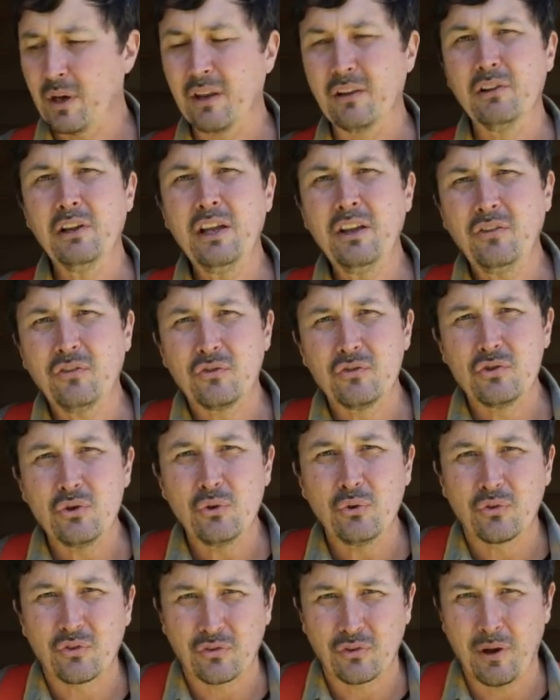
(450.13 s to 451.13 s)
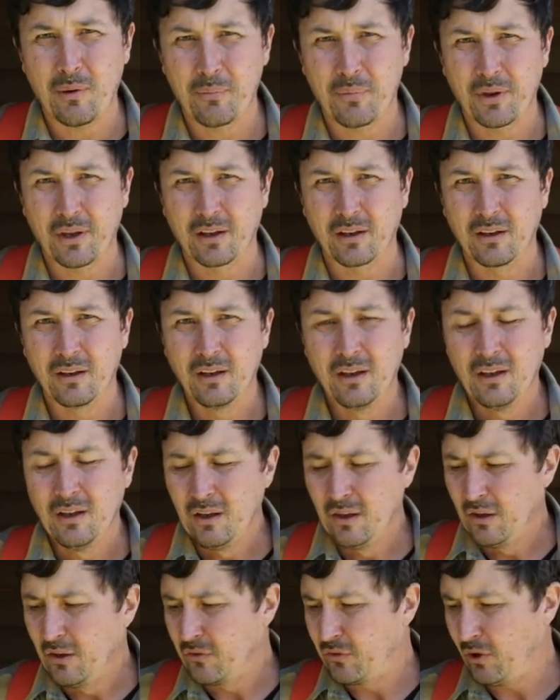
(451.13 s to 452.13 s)
At least do something.
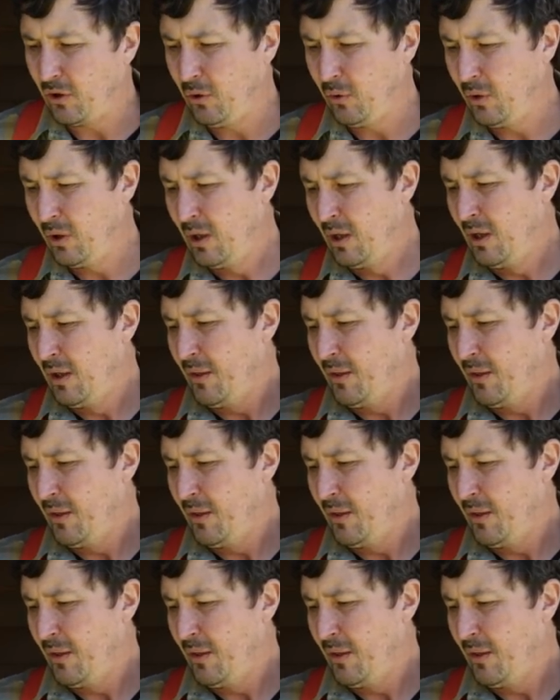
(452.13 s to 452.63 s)
So